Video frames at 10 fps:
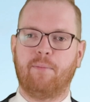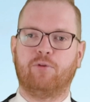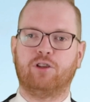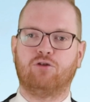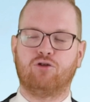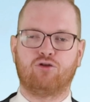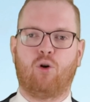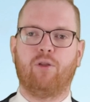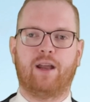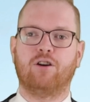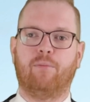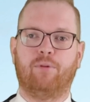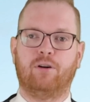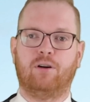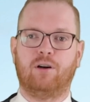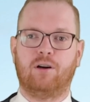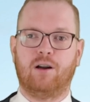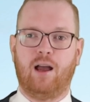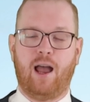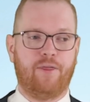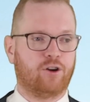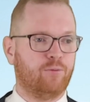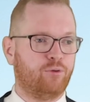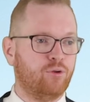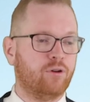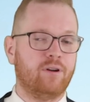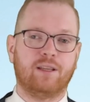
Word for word: memory to store that number. And the computer